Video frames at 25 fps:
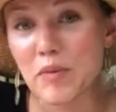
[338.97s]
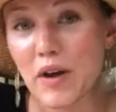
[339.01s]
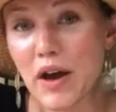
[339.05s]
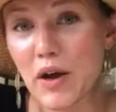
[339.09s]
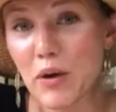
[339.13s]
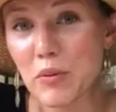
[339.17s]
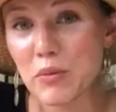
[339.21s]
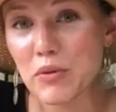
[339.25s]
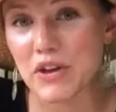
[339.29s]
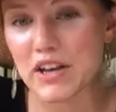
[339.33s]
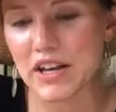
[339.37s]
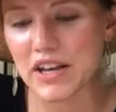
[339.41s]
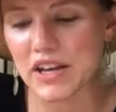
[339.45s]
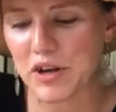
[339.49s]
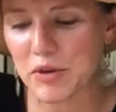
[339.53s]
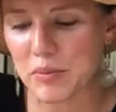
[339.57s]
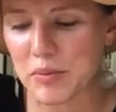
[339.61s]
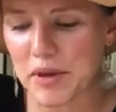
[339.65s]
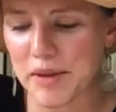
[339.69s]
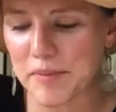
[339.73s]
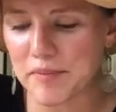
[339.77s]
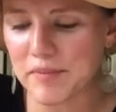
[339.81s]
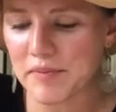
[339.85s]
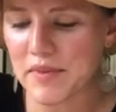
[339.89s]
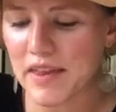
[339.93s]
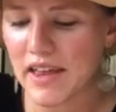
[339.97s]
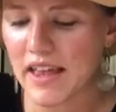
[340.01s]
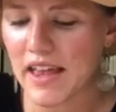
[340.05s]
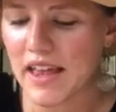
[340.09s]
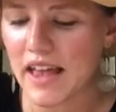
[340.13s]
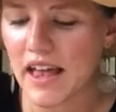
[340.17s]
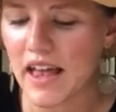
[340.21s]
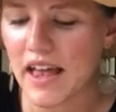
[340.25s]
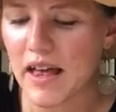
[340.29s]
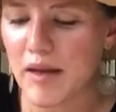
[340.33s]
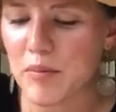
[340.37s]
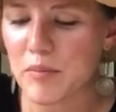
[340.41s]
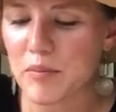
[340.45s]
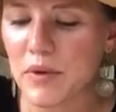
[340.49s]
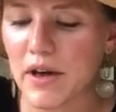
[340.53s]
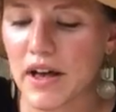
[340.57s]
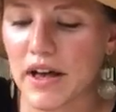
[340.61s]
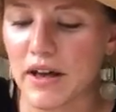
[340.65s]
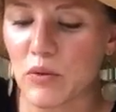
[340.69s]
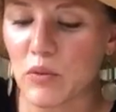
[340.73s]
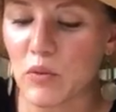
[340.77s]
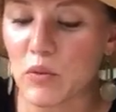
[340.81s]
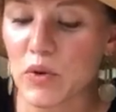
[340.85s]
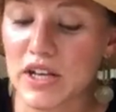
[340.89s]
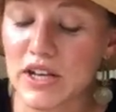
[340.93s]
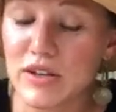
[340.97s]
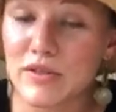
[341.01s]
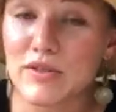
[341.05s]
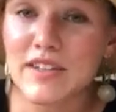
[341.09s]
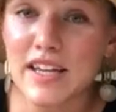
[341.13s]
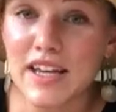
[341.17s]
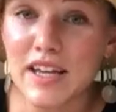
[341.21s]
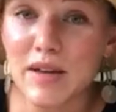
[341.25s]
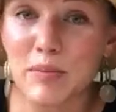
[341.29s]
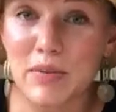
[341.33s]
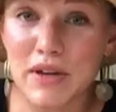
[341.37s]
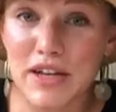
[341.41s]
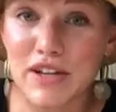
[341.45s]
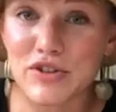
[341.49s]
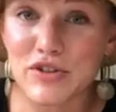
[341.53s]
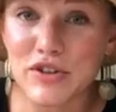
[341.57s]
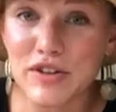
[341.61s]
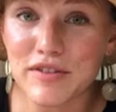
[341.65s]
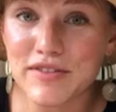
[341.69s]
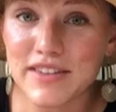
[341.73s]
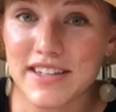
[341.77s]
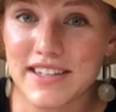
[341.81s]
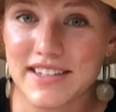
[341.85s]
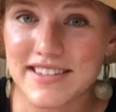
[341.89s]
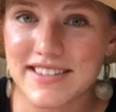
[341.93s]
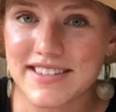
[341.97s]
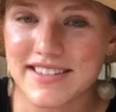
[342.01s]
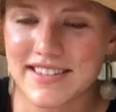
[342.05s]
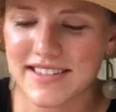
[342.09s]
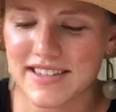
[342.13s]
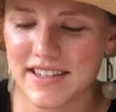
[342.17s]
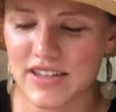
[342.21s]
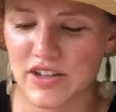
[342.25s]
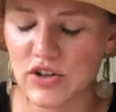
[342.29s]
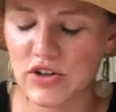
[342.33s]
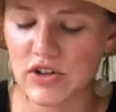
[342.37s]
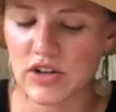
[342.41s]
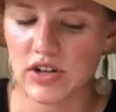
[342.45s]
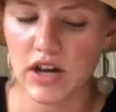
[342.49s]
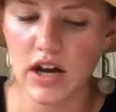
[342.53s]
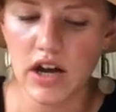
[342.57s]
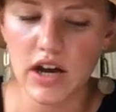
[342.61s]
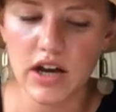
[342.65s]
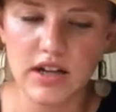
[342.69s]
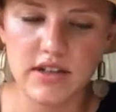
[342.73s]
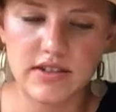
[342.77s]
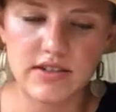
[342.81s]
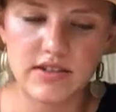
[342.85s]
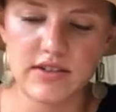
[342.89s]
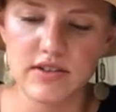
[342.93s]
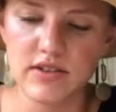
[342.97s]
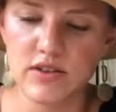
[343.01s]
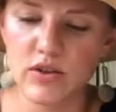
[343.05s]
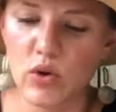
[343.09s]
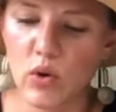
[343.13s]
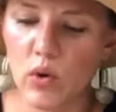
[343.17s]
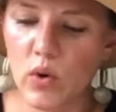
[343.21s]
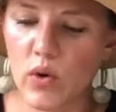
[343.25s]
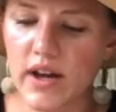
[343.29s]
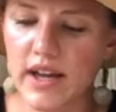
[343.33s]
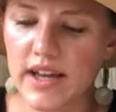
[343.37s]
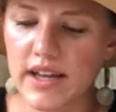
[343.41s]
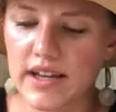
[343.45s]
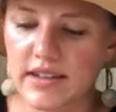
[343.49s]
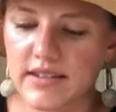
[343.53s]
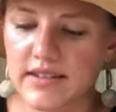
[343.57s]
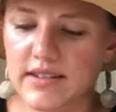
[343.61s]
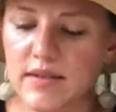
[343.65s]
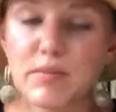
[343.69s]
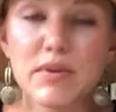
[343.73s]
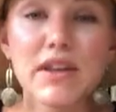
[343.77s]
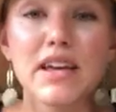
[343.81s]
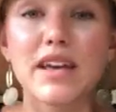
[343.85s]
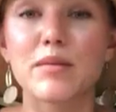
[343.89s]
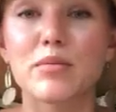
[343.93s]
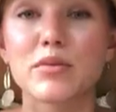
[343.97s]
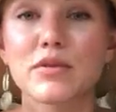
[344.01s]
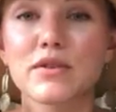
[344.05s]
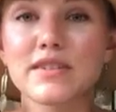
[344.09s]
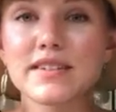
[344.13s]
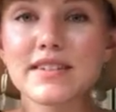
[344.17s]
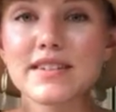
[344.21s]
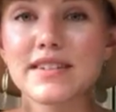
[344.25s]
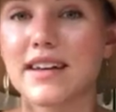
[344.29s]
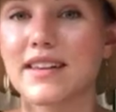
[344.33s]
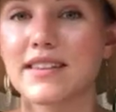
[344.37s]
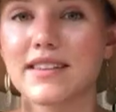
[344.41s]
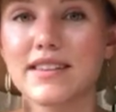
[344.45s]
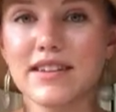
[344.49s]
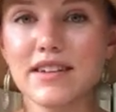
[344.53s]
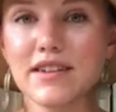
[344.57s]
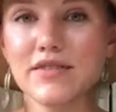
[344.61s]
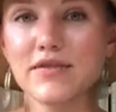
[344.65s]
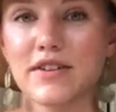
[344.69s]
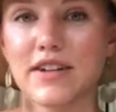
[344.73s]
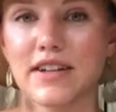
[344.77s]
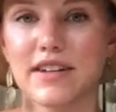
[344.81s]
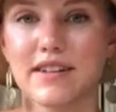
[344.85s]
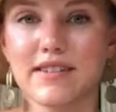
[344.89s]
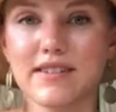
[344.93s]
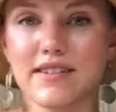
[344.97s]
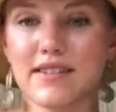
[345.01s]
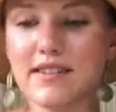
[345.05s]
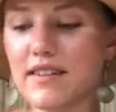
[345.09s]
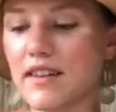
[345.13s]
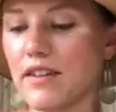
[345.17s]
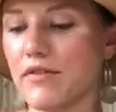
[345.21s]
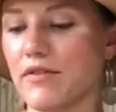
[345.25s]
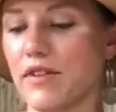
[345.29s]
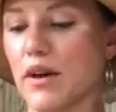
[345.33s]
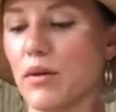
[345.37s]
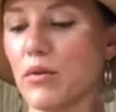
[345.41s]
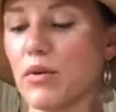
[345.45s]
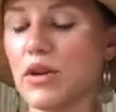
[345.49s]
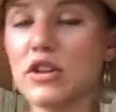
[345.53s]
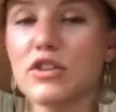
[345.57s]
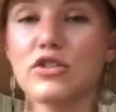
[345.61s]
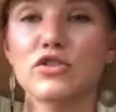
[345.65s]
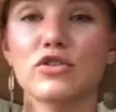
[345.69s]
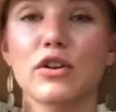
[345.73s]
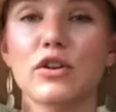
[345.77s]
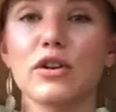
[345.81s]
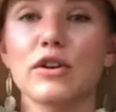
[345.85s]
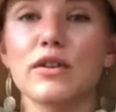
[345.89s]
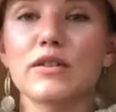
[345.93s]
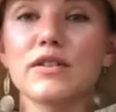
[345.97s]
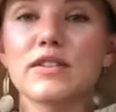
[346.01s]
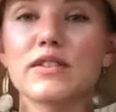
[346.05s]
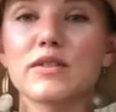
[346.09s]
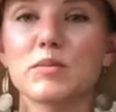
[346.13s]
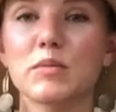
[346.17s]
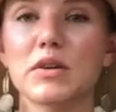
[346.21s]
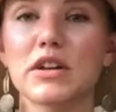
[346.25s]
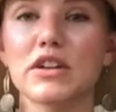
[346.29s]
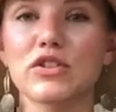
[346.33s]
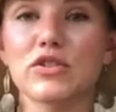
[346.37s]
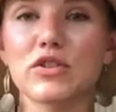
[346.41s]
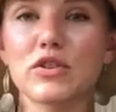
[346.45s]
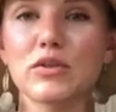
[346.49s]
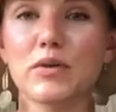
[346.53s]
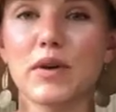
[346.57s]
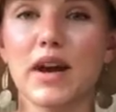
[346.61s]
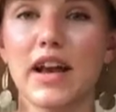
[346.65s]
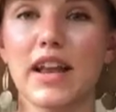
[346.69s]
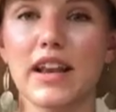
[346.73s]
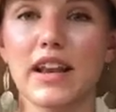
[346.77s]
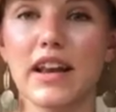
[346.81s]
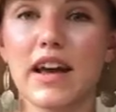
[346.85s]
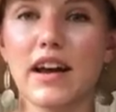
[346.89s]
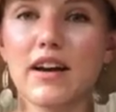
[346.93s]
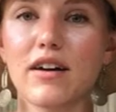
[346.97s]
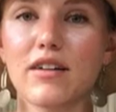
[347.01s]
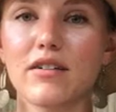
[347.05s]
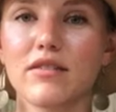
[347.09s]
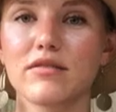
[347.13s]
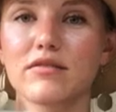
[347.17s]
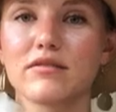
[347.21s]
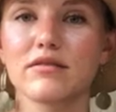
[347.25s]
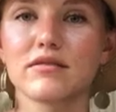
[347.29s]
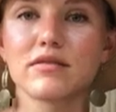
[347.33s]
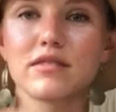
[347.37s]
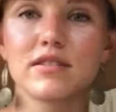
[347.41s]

I hope you can hear me. But when you take a picture of this, you're not going to be able to tell the difference. If I were to show you this picture right now,